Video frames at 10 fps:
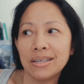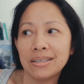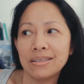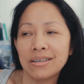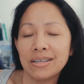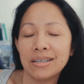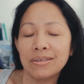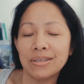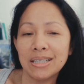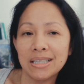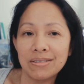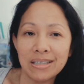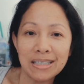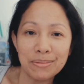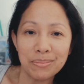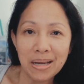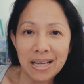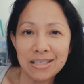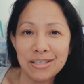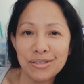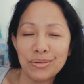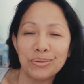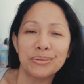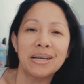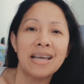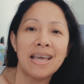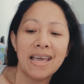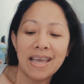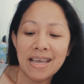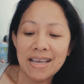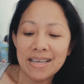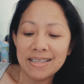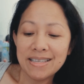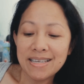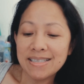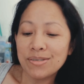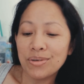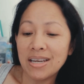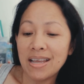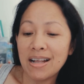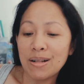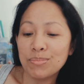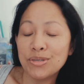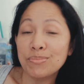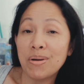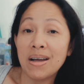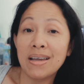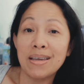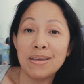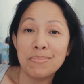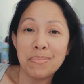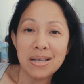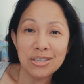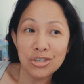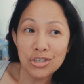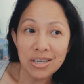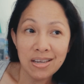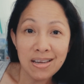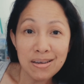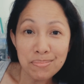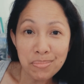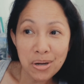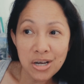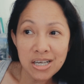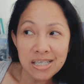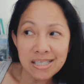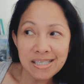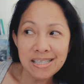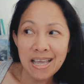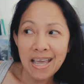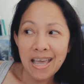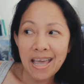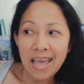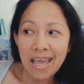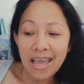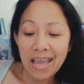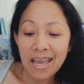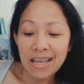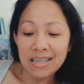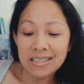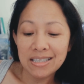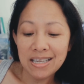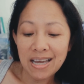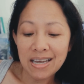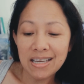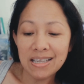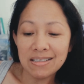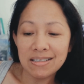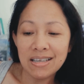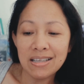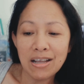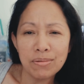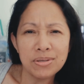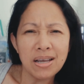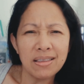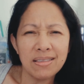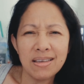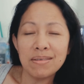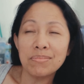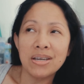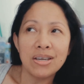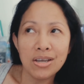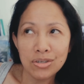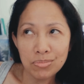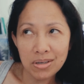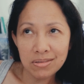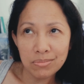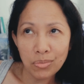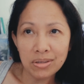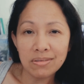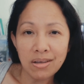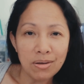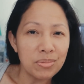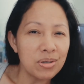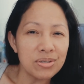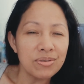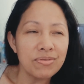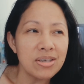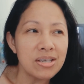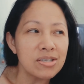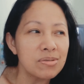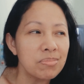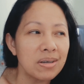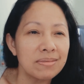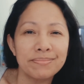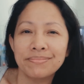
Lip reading: that are really bad. So this really helps my messaging inbox, and yeah, it helps. I think my engagement went down because of this, but